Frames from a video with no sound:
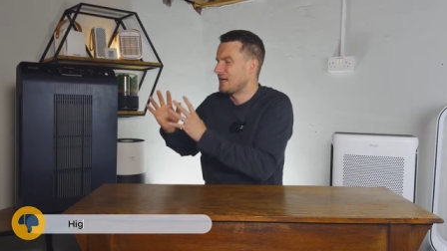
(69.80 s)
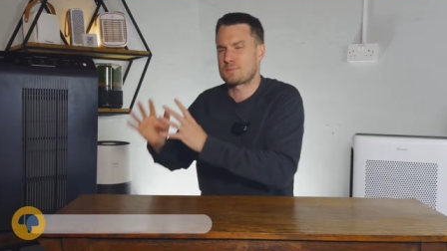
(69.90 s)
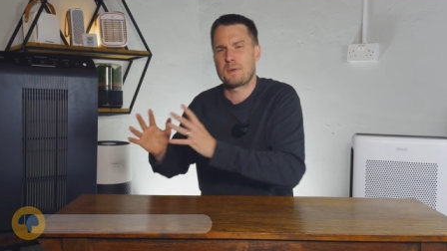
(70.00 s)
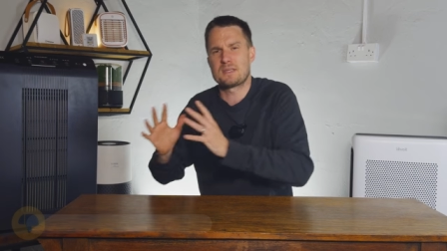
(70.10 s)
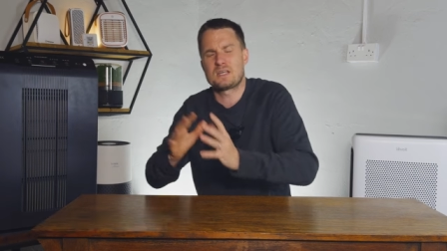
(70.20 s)

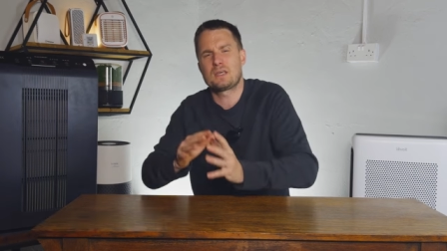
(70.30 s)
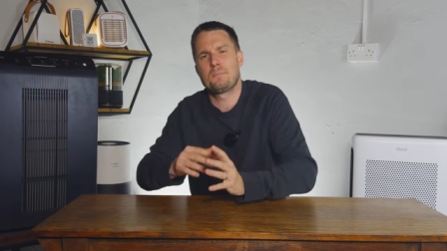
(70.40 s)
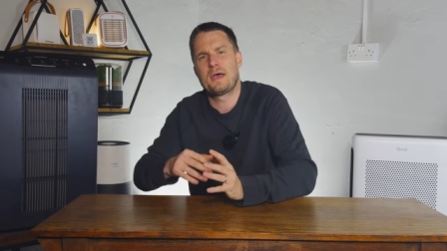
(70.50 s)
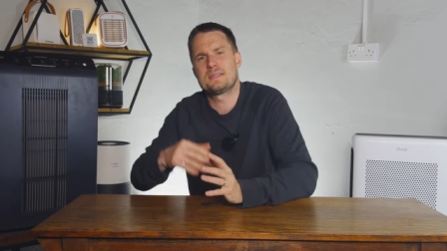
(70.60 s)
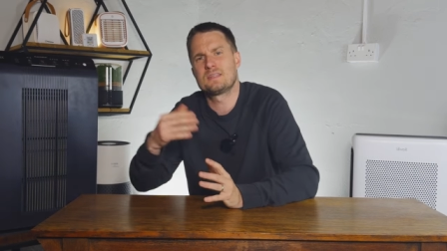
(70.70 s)
especially
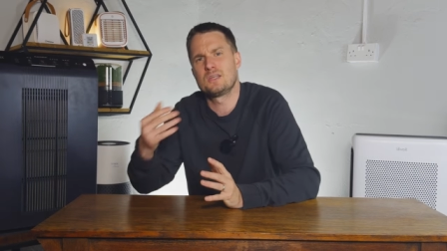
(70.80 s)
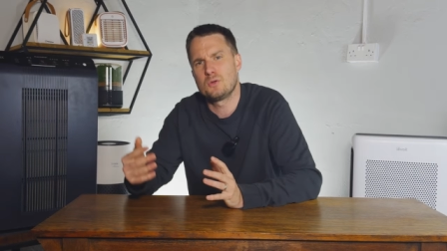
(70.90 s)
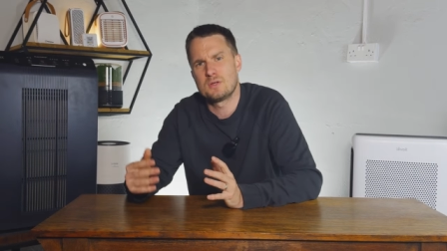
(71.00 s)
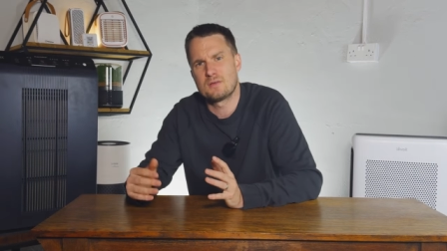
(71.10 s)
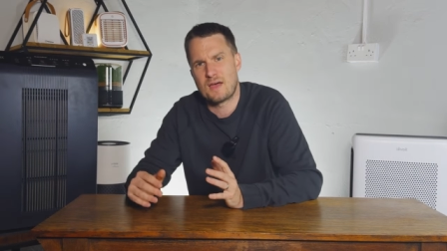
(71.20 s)
compared to the
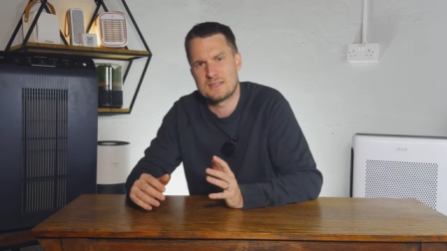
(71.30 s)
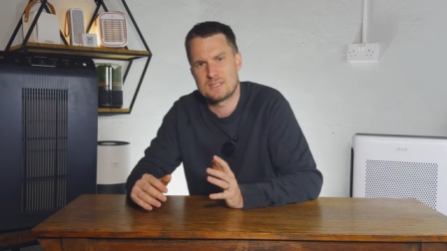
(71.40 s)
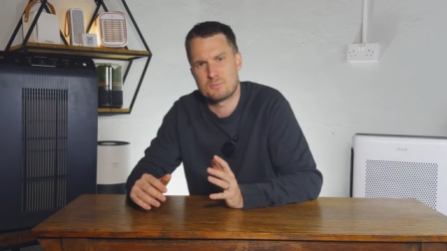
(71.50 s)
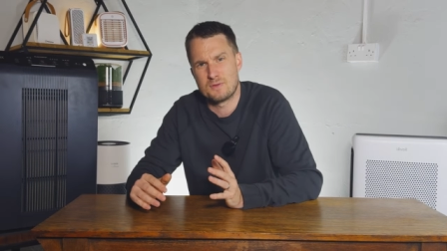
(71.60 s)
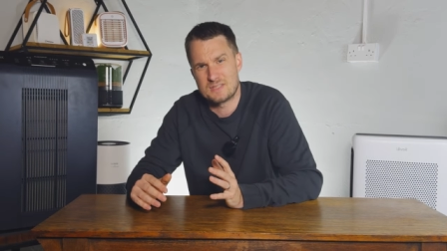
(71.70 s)
newer
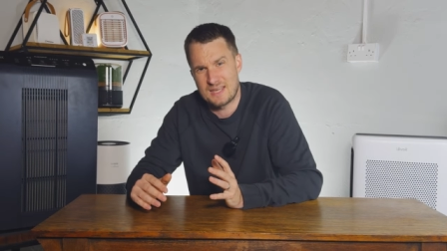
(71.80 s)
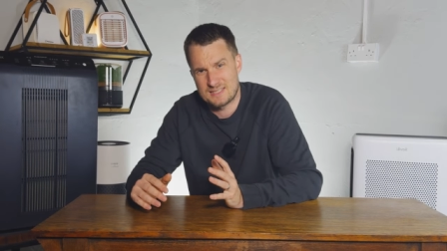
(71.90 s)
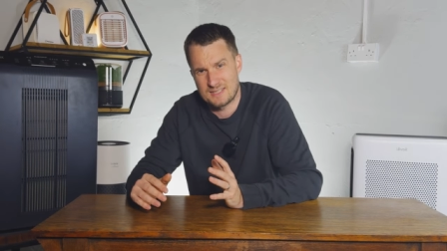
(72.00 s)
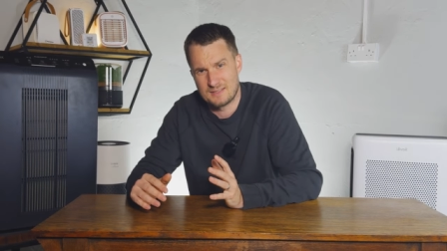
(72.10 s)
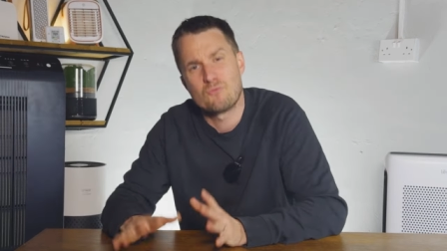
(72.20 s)
devices we've
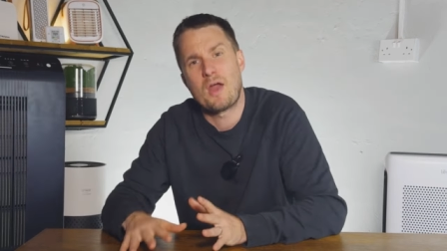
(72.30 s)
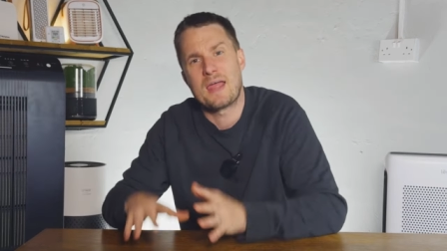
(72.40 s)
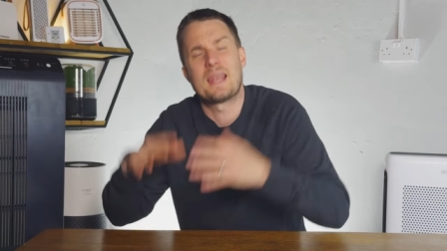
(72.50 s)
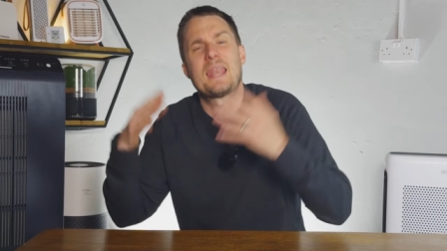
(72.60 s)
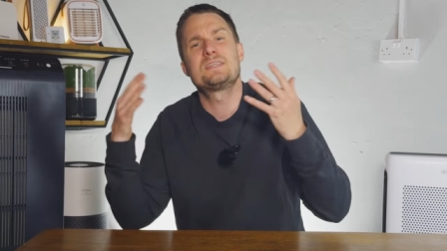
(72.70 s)
tested.
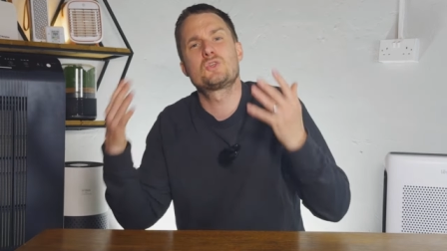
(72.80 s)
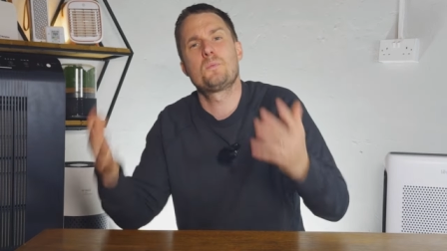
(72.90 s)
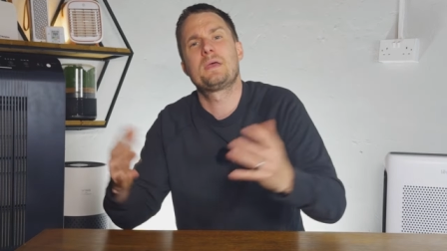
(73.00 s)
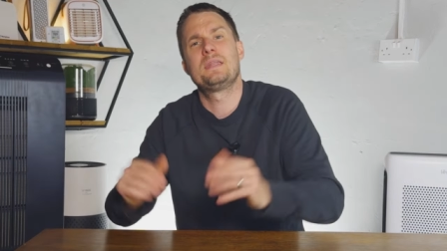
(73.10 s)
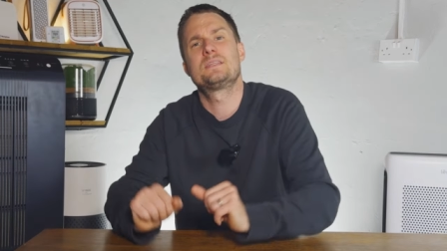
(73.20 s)
Right, let's
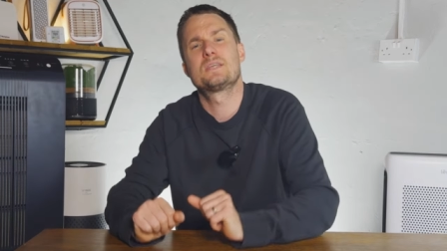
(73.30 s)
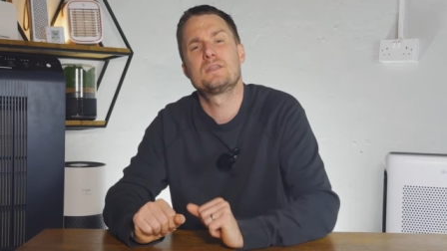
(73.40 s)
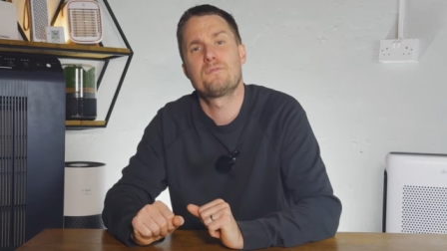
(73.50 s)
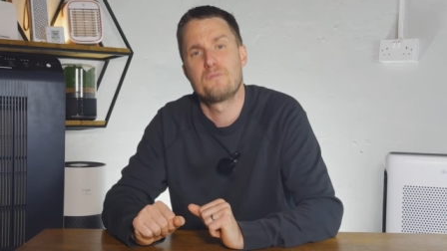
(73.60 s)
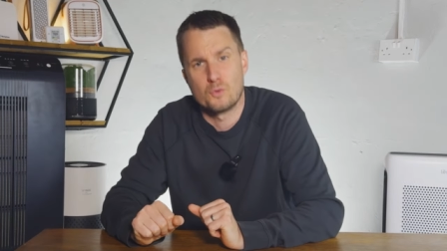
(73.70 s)
jump into
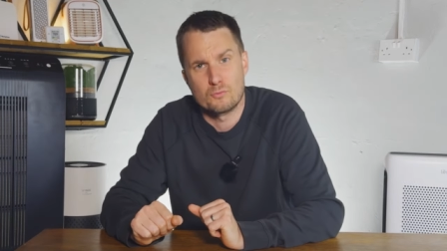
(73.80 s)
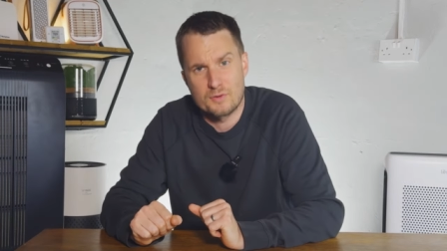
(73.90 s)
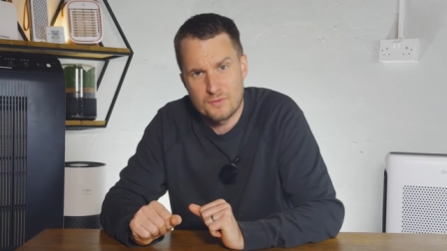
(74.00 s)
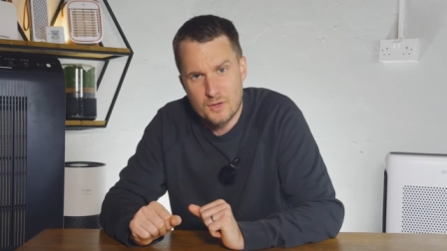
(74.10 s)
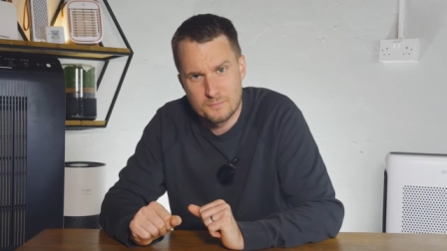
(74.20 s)
the full
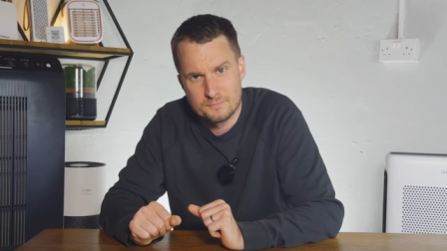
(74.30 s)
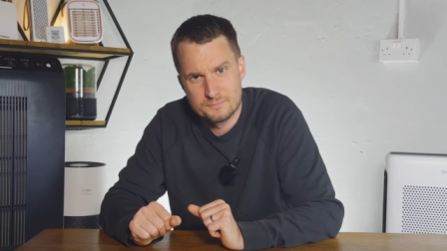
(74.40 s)
review.